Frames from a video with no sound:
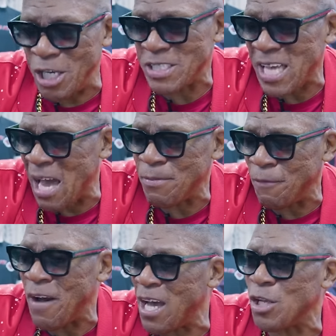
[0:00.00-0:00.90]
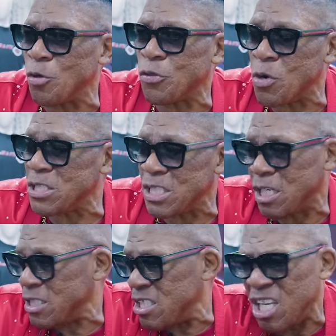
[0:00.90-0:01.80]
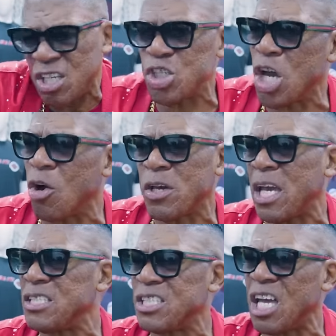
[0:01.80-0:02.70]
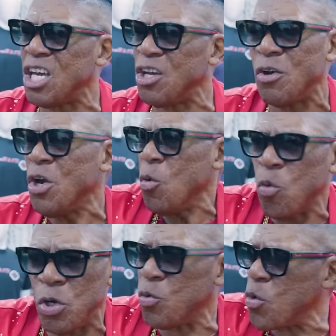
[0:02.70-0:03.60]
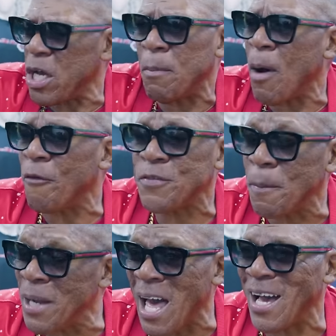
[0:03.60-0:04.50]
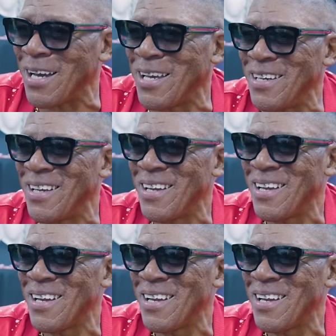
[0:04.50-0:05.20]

Against Compton Vadio Thresce, because the niggas, y'all can't stay here, we'll run them off the block.